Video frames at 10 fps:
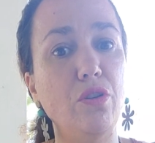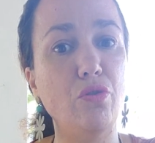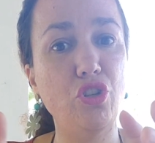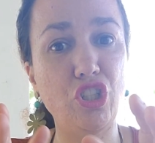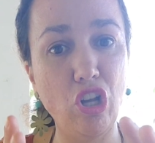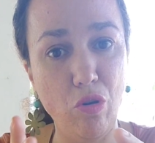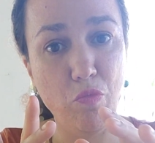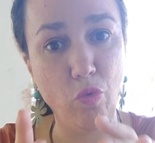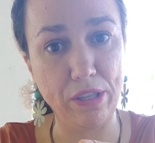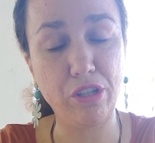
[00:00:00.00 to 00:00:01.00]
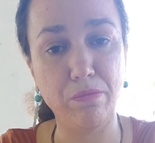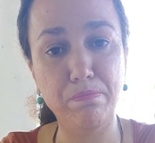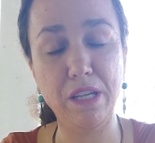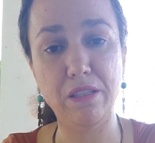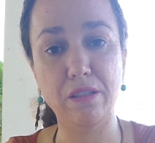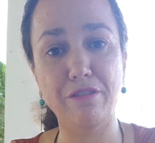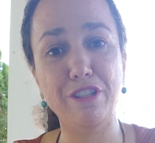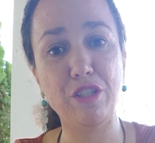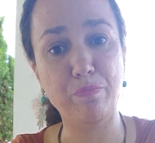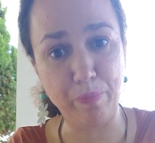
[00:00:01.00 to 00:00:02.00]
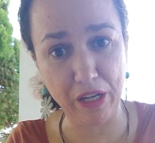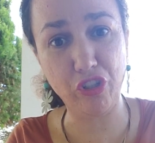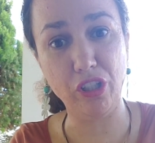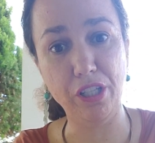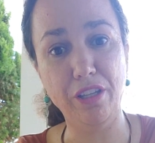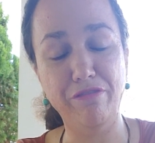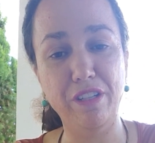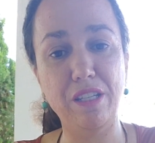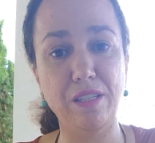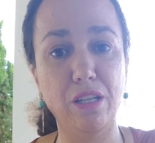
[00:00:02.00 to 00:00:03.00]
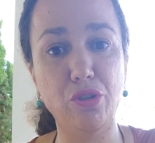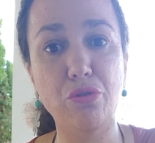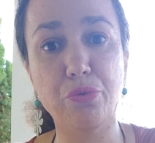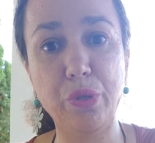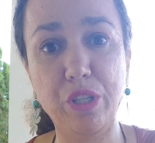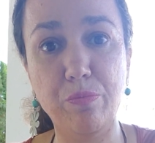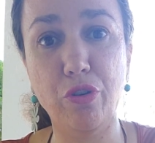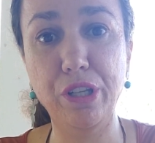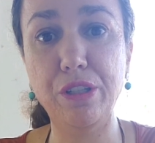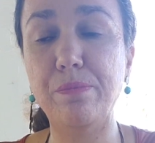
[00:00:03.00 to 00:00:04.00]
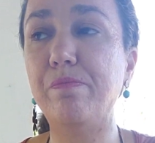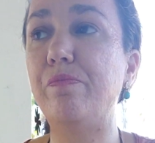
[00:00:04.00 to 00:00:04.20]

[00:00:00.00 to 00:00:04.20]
somewhat competitive, especially if it is in a tourist point.